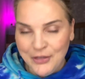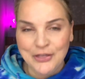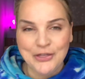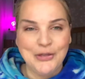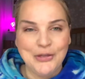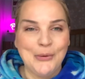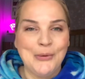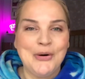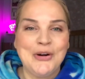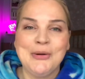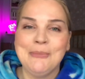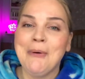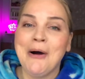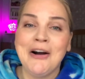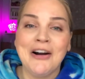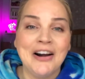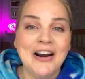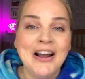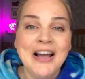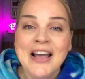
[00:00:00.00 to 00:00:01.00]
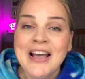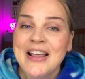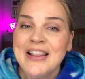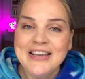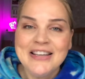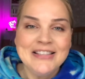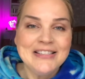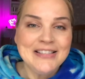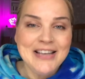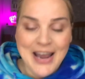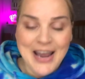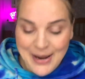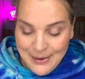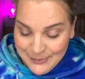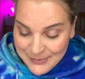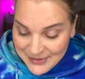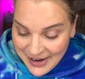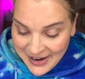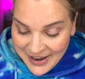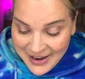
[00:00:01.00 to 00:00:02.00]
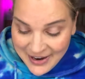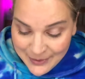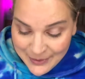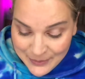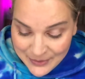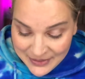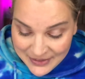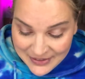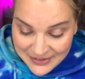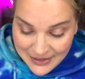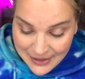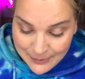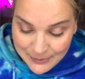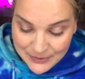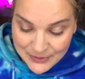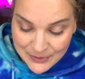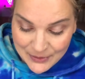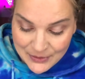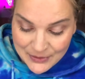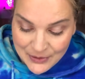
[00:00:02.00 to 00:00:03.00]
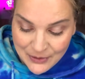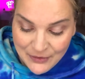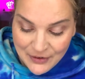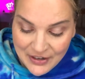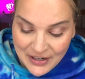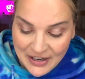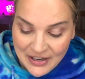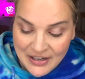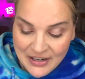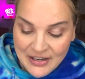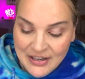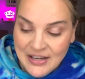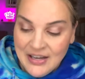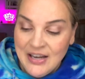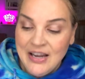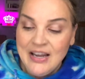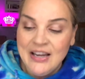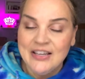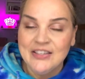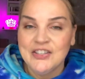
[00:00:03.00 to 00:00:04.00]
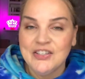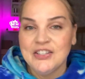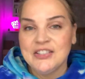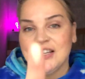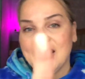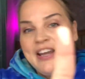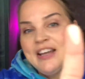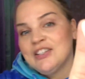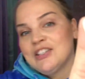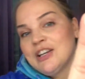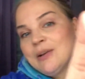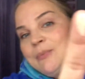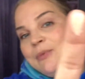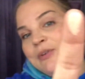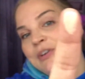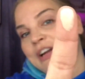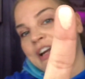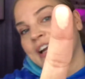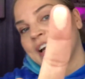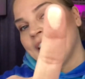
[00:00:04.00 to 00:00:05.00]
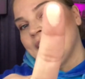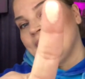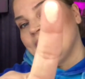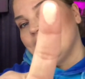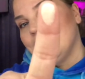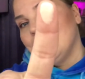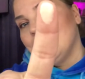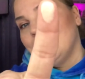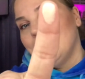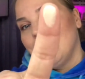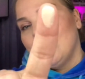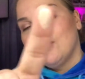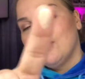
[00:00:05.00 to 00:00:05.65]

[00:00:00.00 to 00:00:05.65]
Torn Apart. These names, I can't with these names. They're so funny. It's just a shimmery kind of